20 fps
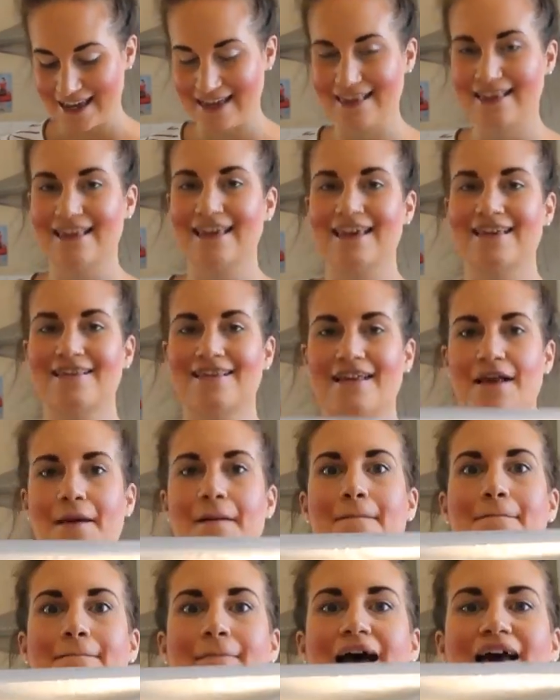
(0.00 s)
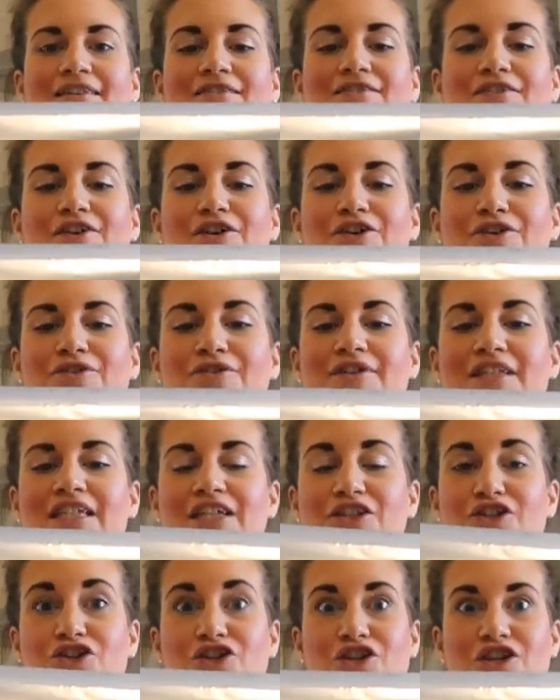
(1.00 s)
is this Massa
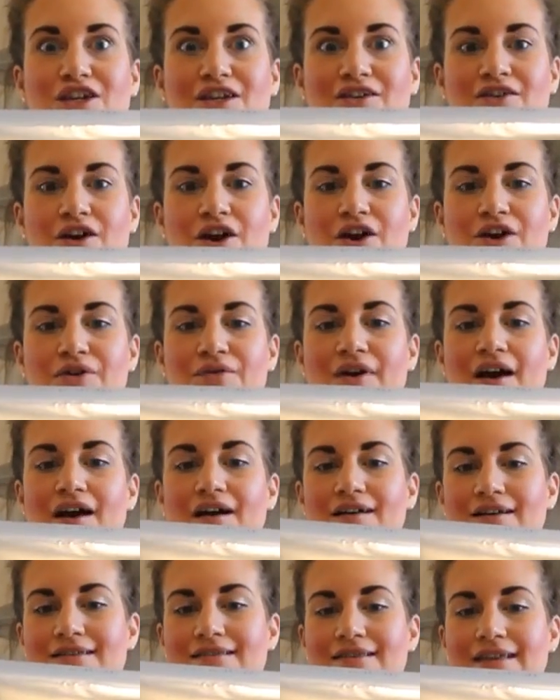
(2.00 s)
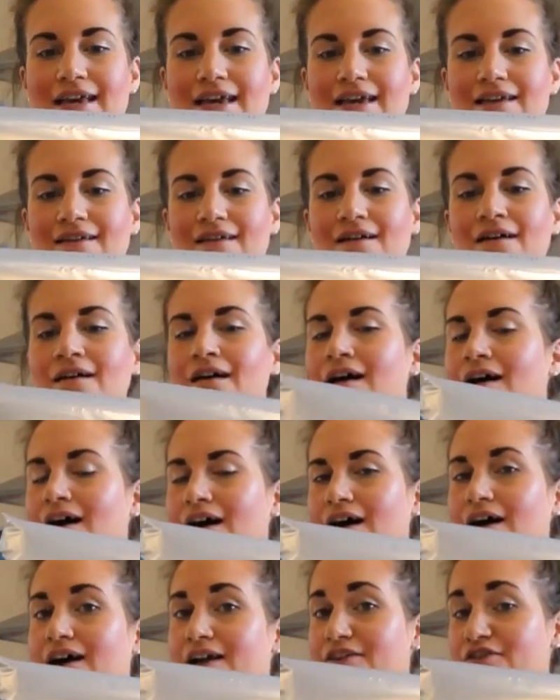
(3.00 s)
Ticino icing.
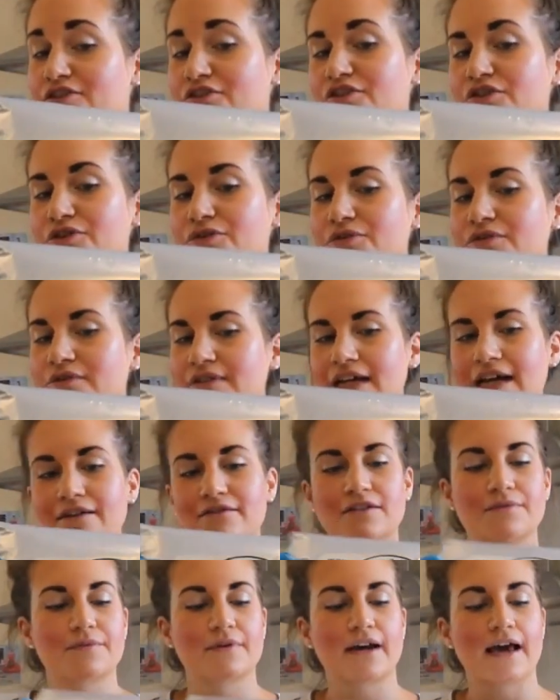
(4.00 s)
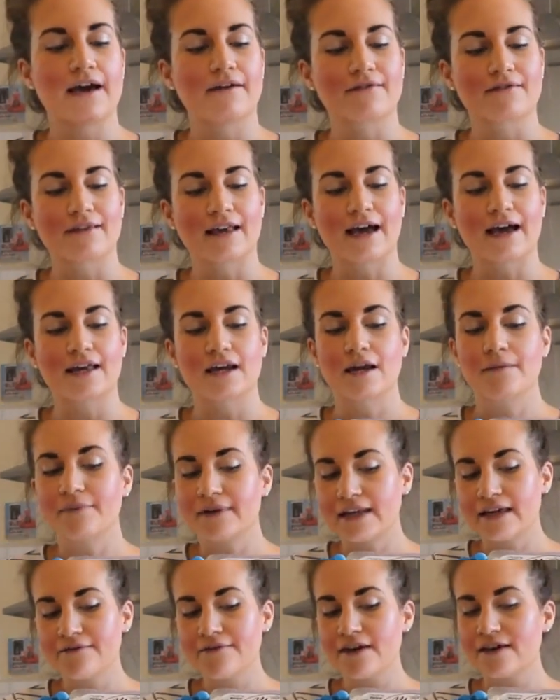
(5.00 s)
I just googled how to pronounce that and I
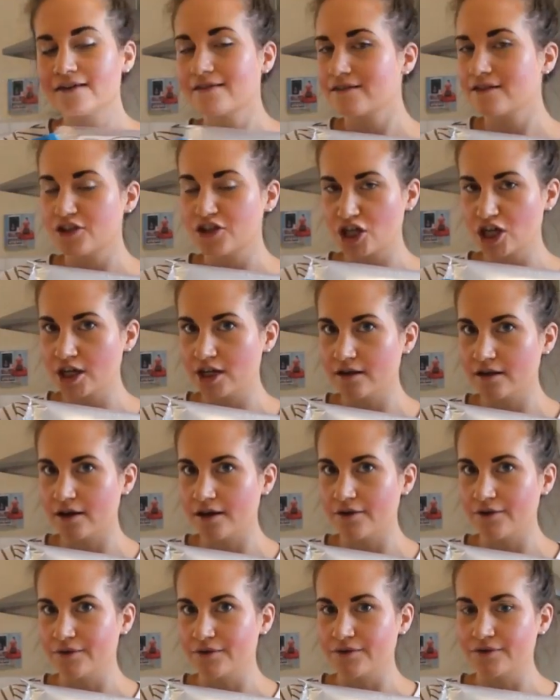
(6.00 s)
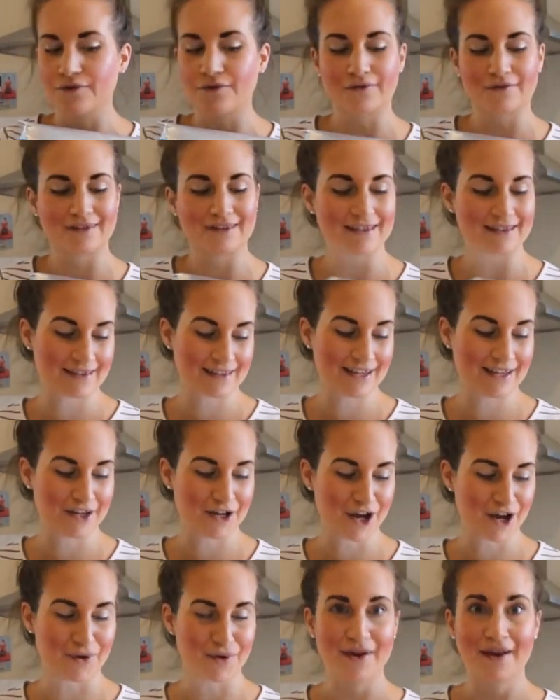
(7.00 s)
believe it is Ticino, not
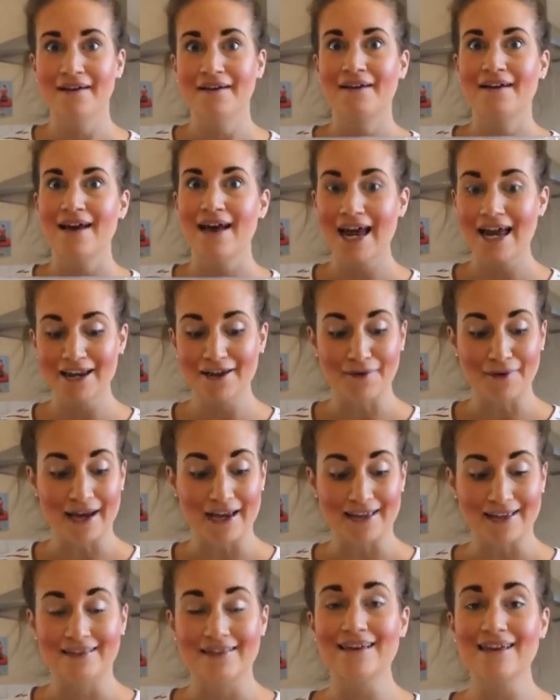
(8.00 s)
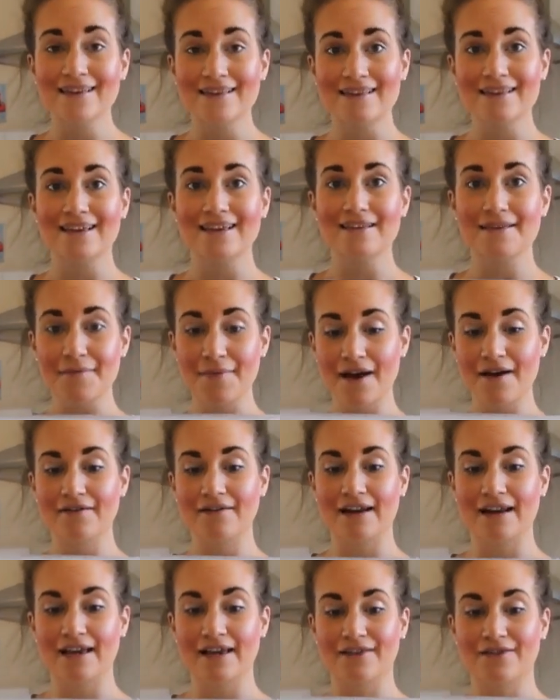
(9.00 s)
Ticino. Anyway, this is
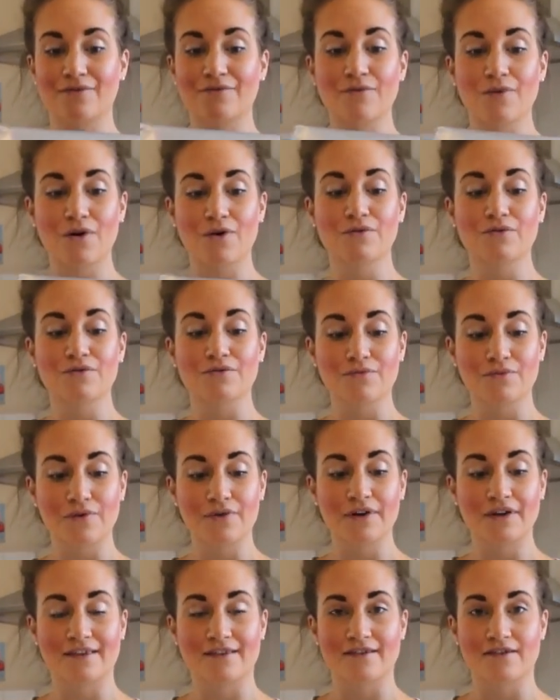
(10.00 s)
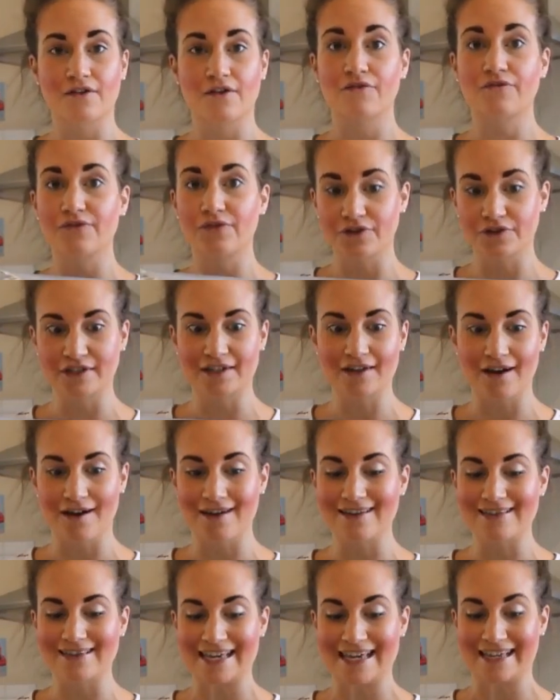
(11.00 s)
apparently the Rolls Royce of fondant
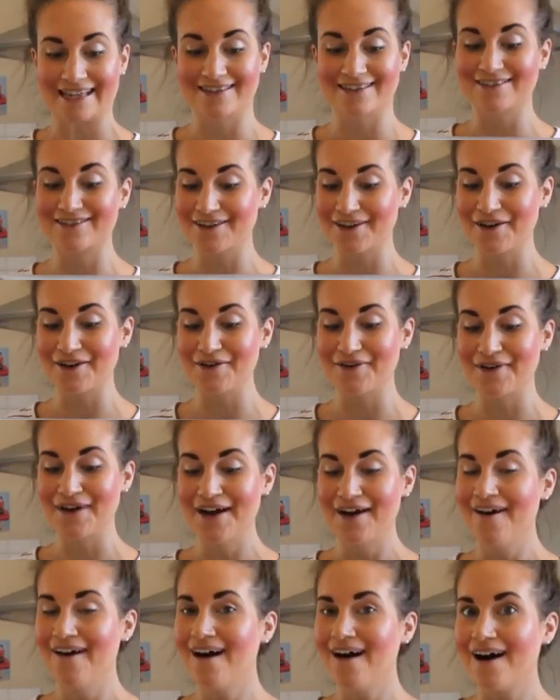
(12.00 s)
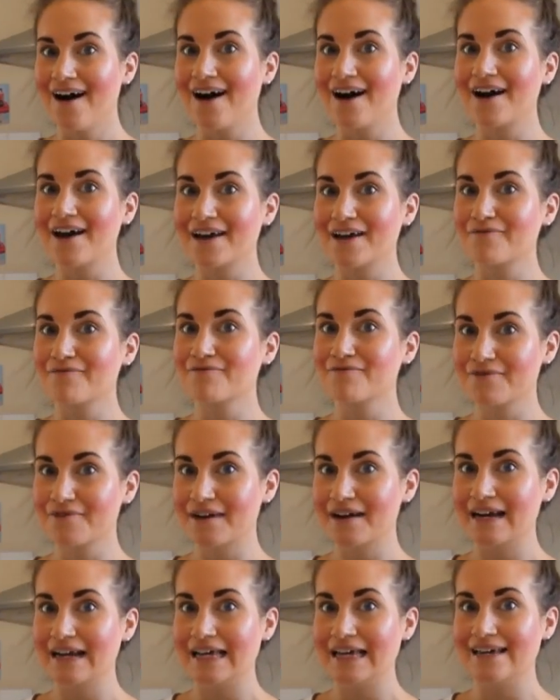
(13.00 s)
icing, so I am
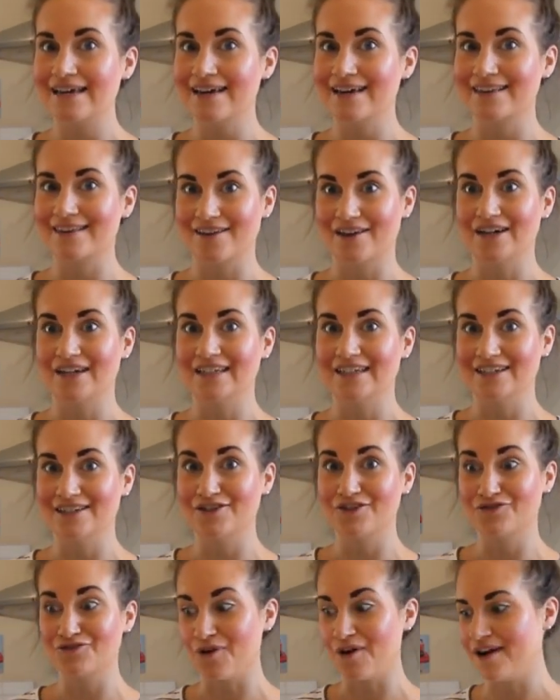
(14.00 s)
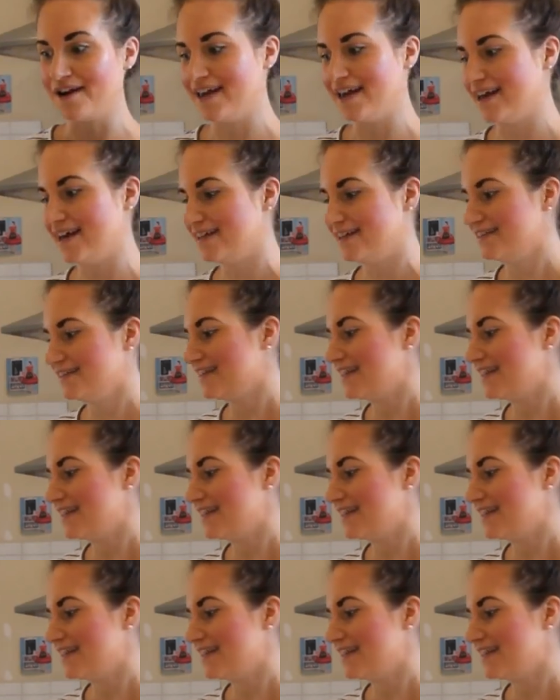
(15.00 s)
really excited to try it.